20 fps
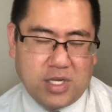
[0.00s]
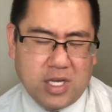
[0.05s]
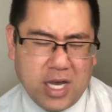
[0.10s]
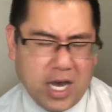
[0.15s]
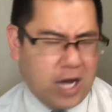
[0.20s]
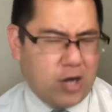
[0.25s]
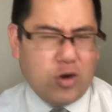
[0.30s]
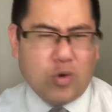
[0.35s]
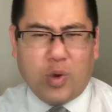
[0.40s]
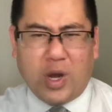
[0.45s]
I
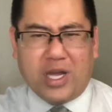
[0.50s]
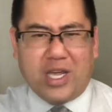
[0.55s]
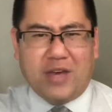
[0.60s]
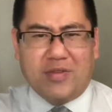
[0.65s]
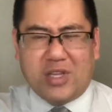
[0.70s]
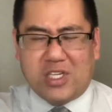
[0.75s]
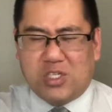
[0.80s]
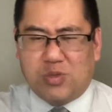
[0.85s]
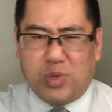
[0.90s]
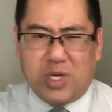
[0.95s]
don't know why I gave
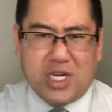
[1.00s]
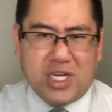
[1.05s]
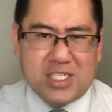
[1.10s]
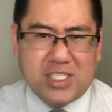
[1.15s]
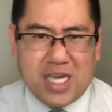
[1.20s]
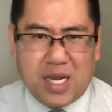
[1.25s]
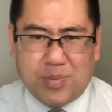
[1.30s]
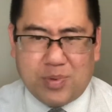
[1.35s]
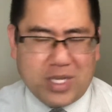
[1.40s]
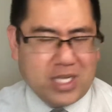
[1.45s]
that Sweden
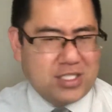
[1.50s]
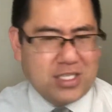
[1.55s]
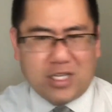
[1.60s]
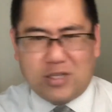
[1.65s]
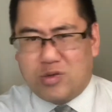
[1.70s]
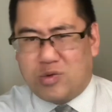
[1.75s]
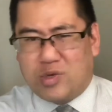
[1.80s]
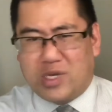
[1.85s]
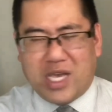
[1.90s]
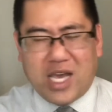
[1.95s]
example. That's
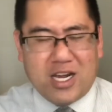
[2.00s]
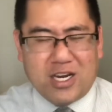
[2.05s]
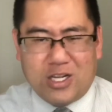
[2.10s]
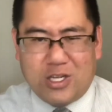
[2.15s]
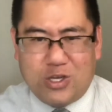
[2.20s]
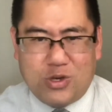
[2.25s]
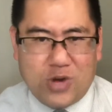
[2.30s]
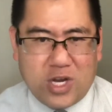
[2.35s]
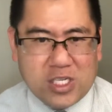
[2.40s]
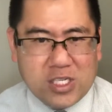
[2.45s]
nothing with Canada,
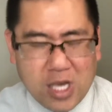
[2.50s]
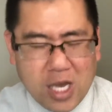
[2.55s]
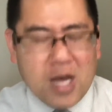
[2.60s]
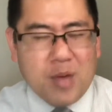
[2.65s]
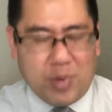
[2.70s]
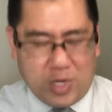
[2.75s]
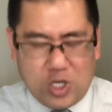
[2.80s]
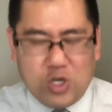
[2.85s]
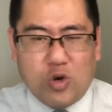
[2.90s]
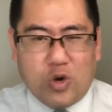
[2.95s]
U.S.,
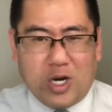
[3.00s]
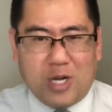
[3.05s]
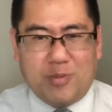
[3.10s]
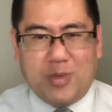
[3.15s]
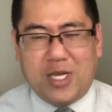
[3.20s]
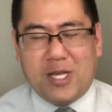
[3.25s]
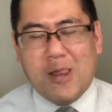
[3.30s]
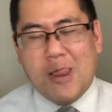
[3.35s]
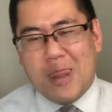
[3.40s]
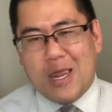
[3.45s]
but you know what I mean.